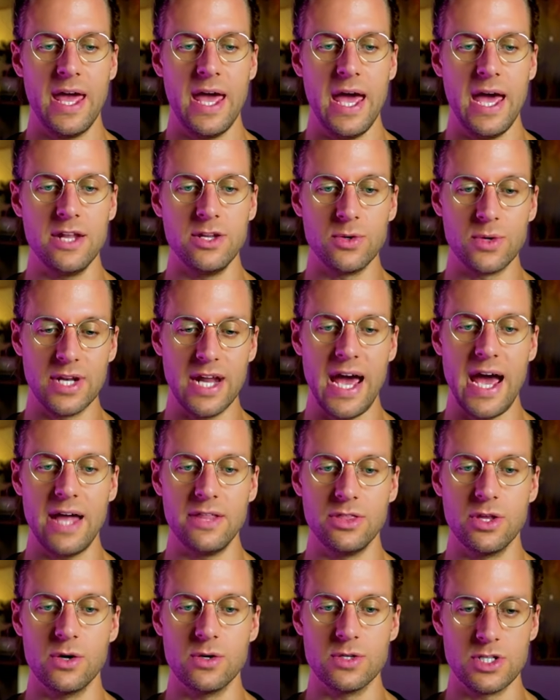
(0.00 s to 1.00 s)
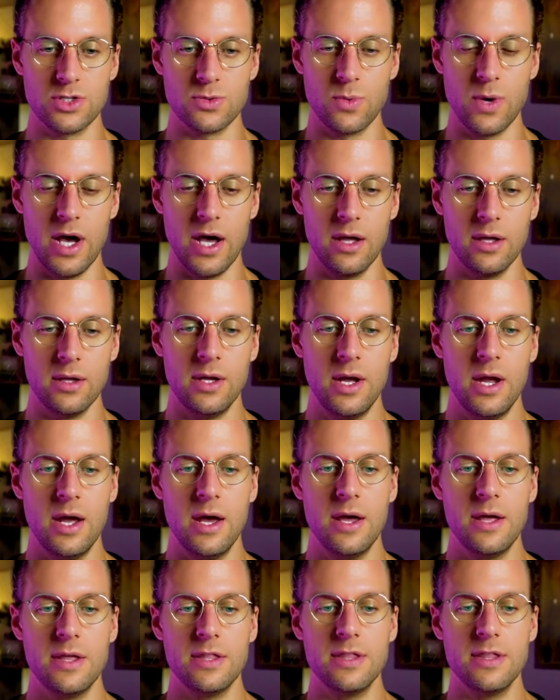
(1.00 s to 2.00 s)
and you can add those as well.
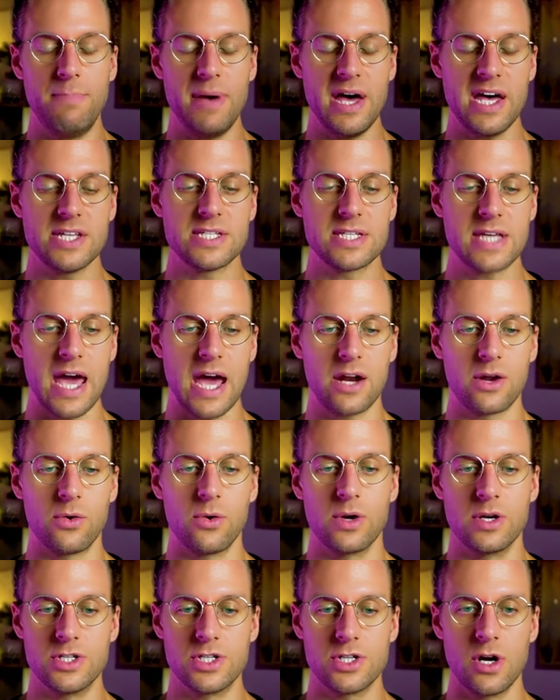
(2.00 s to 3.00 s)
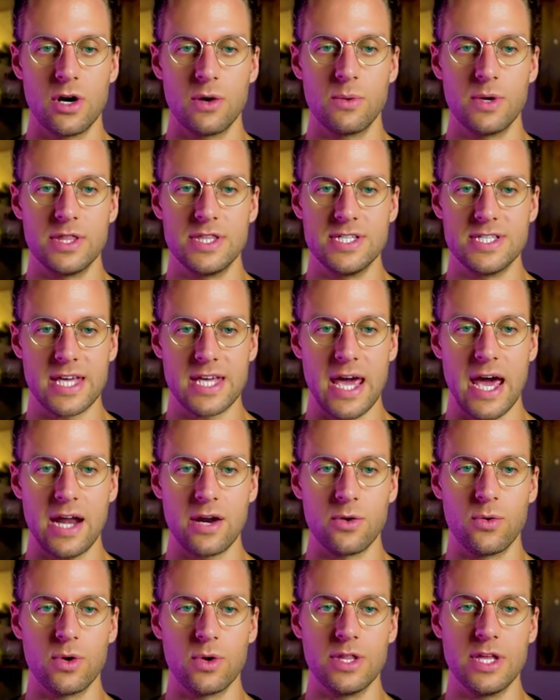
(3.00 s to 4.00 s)
The best category to start with is the
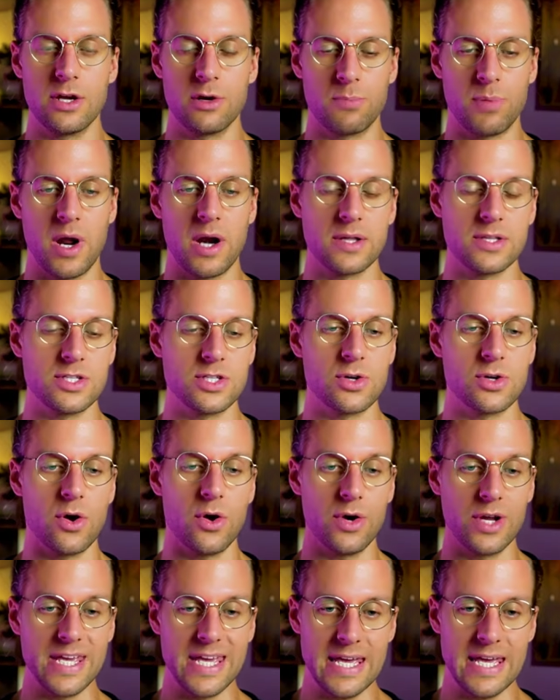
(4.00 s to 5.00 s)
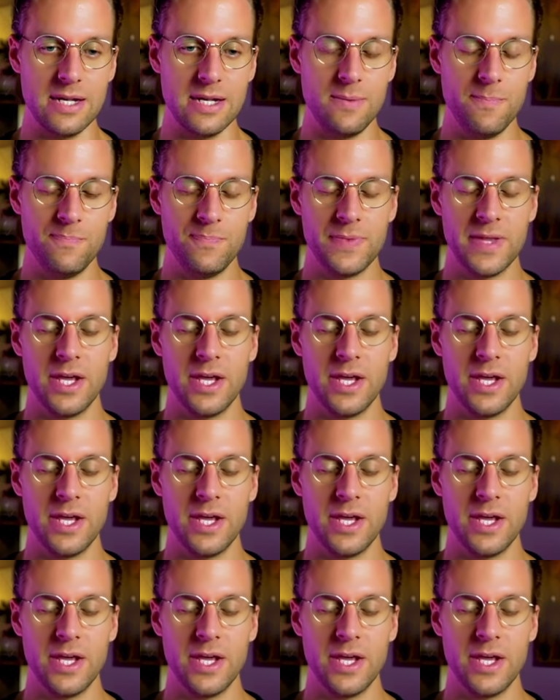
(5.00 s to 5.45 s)
category that your product is already in.